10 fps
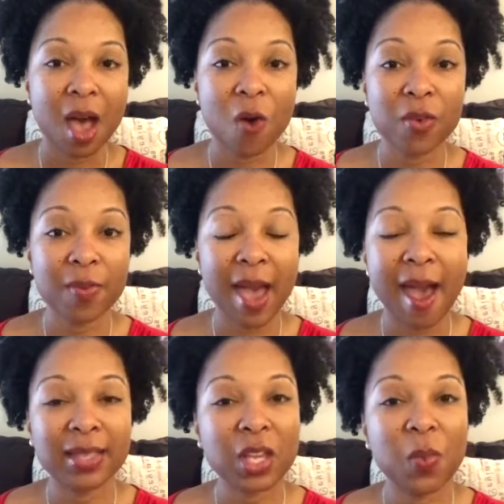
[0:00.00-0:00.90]
Over the
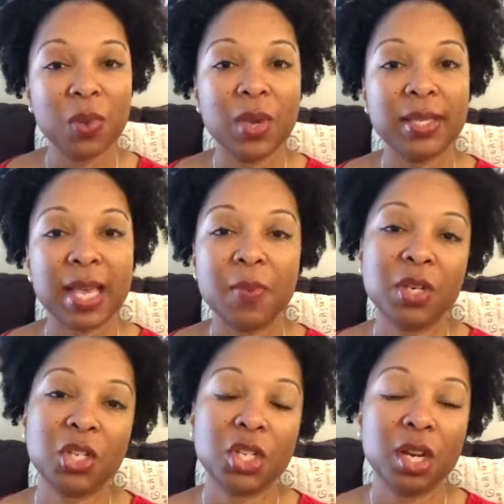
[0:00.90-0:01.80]
past couple of weeks, I've
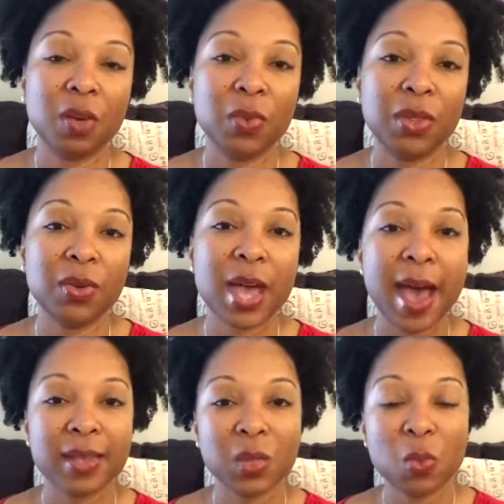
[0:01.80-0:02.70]
been sharing with you
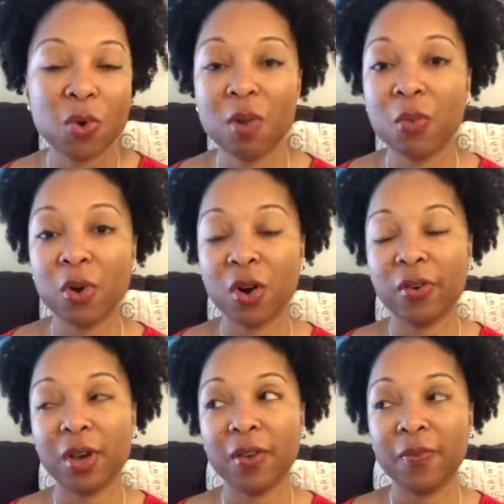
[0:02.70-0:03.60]
guys more and
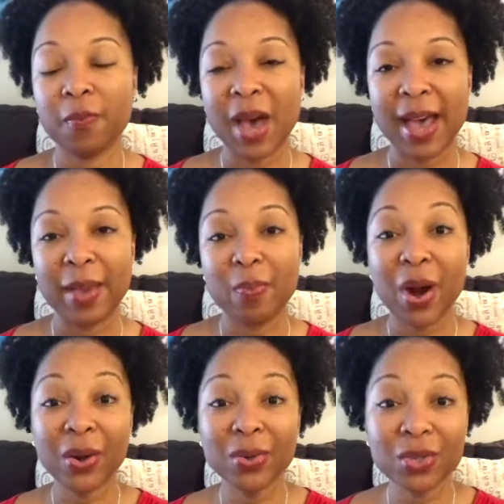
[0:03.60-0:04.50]
more of my
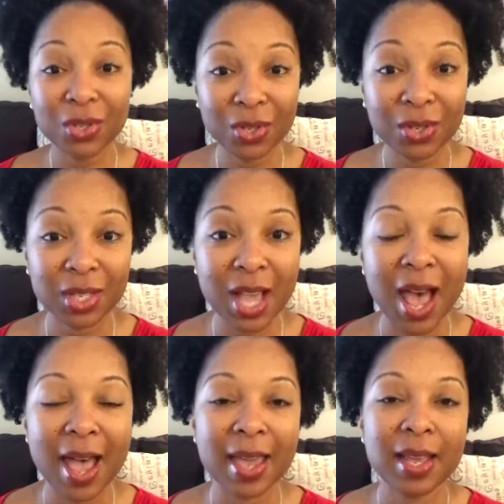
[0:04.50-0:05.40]
personal
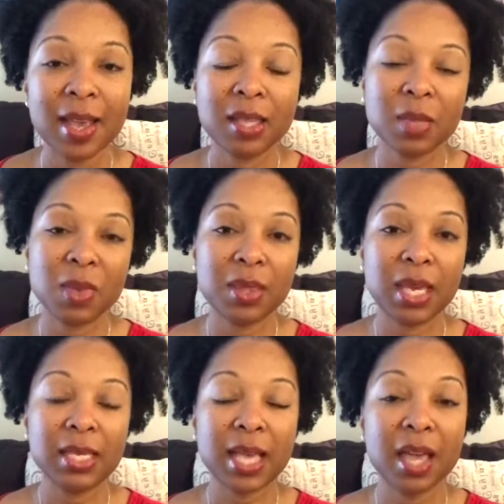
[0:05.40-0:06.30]
side, some of the
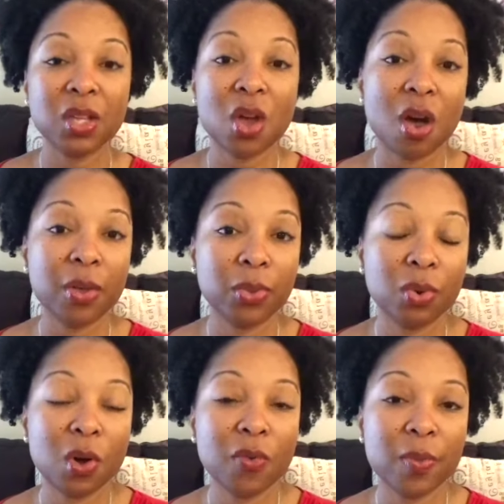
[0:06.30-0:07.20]
things I had gone
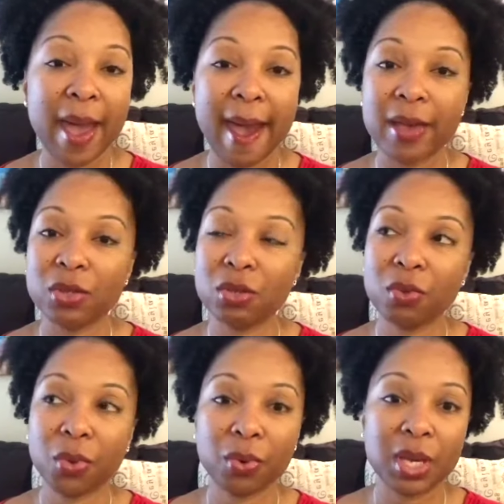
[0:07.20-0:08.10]
through over the past
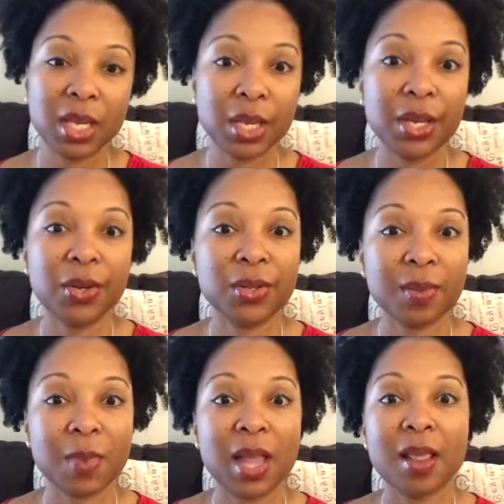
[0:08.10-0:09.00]
3 years
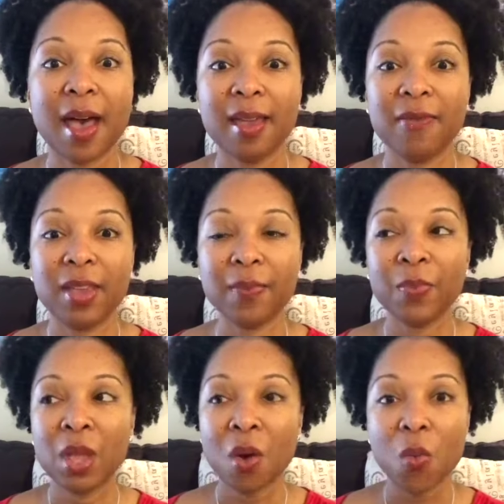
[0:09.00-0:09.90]
in my life. And
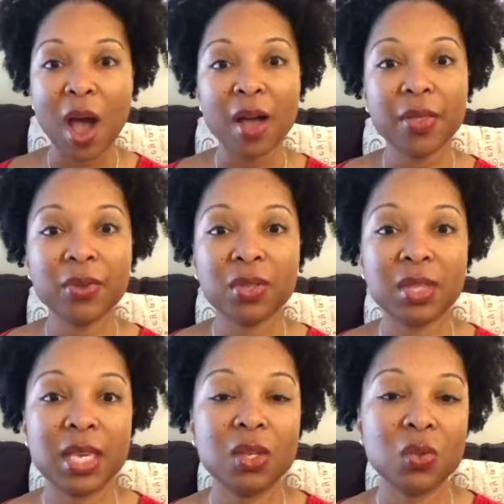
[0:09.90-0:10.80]
while those
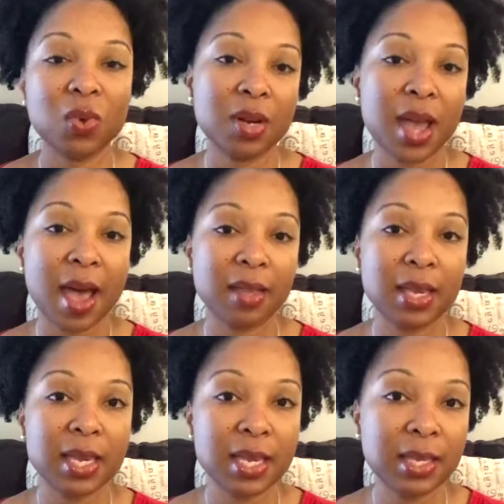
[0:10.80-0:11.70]
things were not
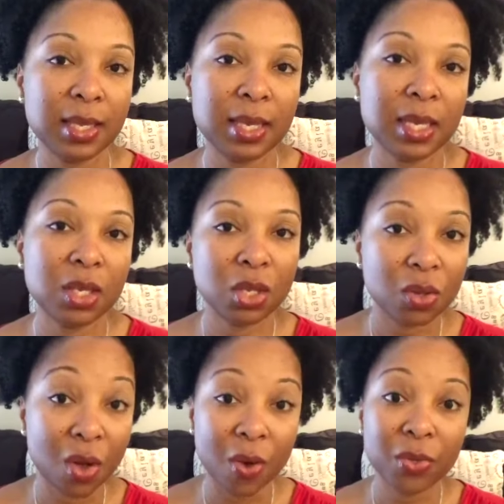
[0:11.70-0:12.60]
easy to
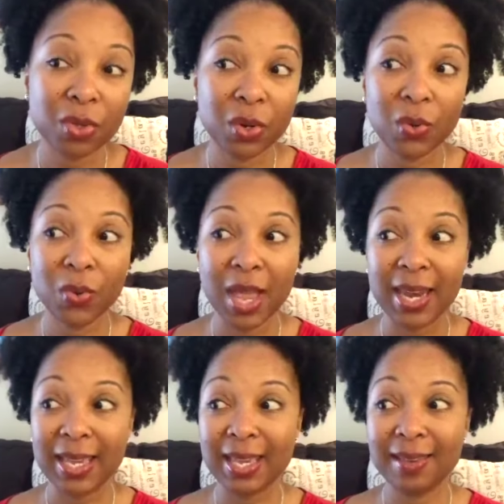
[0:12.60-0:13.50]
go through
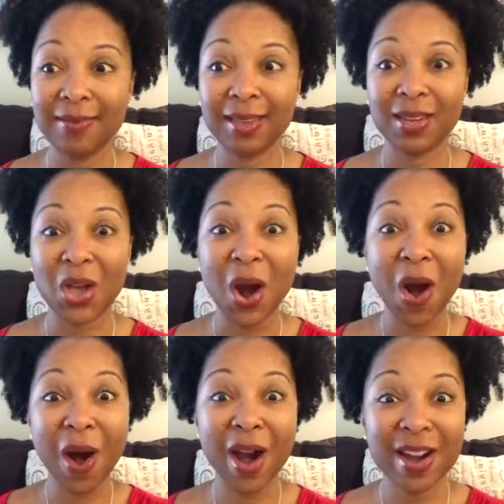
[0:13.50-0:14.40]
and even
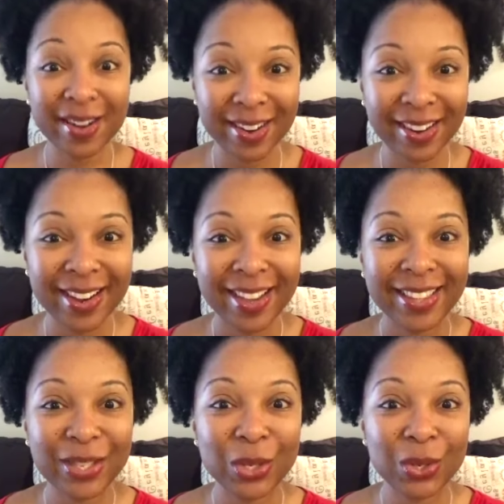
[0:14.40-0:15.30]
harder
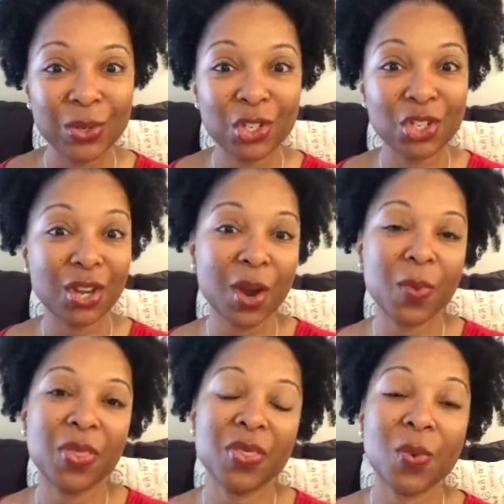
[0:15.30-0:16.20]
to share
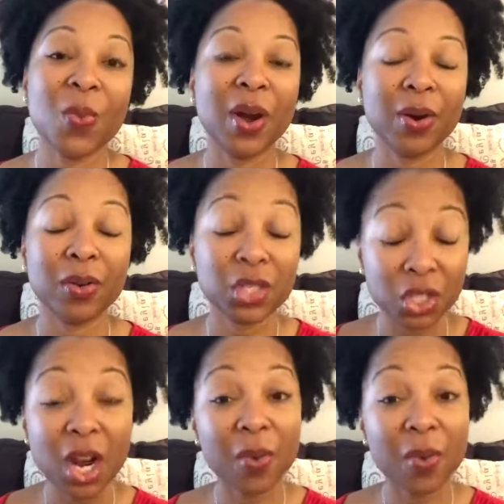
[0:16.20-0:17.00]
with the world,